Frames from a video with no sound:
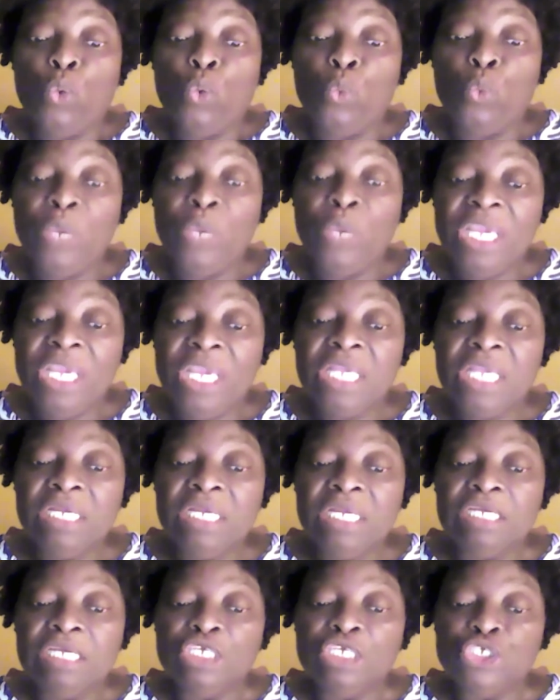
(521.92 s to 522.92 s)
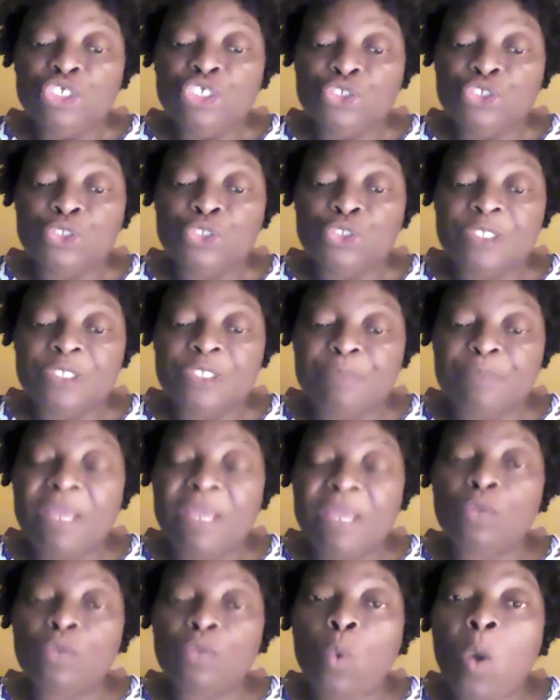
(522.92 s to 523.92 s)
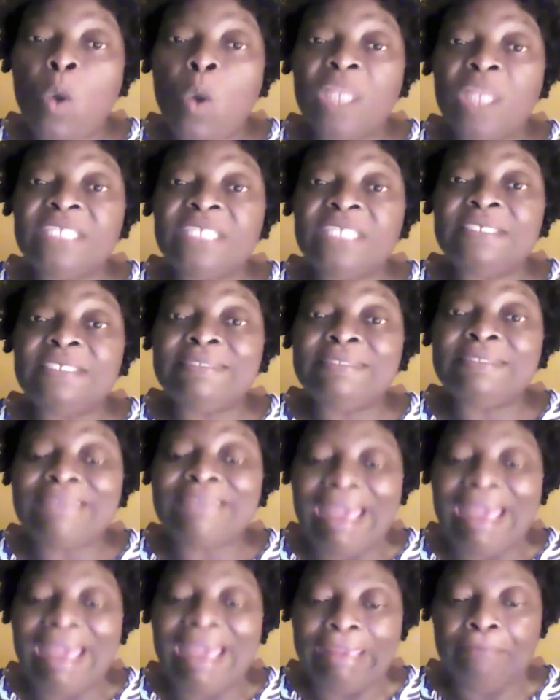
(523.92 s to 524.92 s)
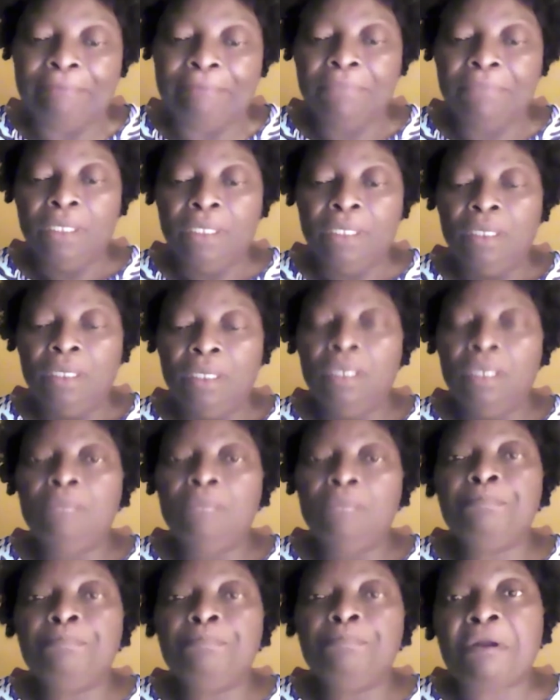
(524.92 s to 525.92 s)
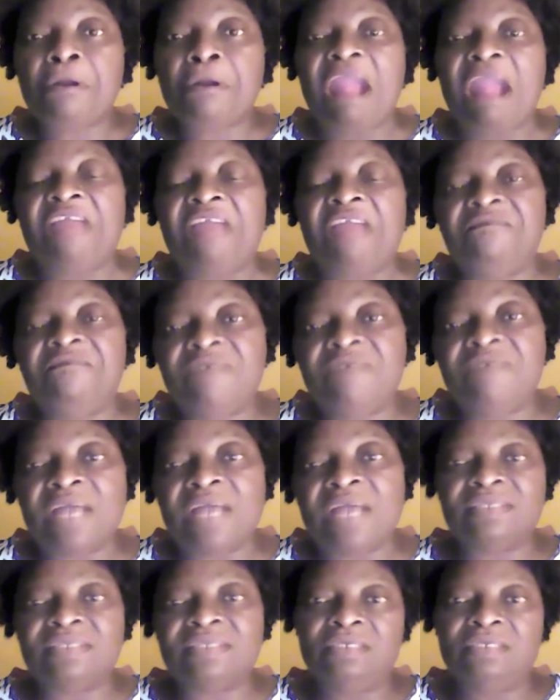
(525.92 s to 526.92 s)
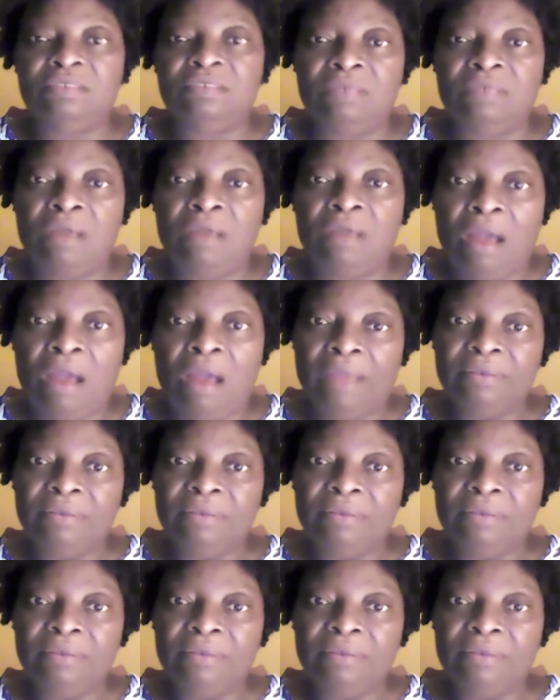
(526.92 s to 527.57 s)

We should spend quality time in prayer and fasting to God.